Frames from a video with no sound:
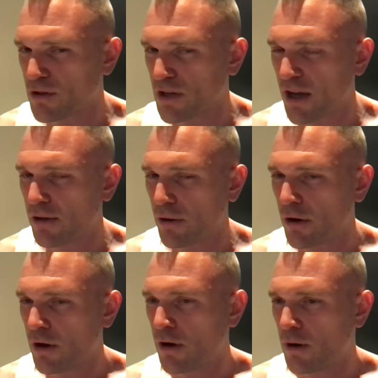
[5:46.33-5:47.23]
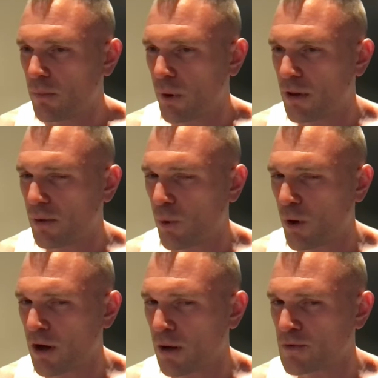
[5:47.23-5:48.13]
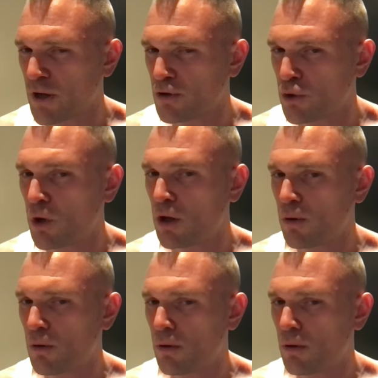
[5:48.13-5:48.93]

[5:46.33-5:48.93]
together, but when it comes down to it,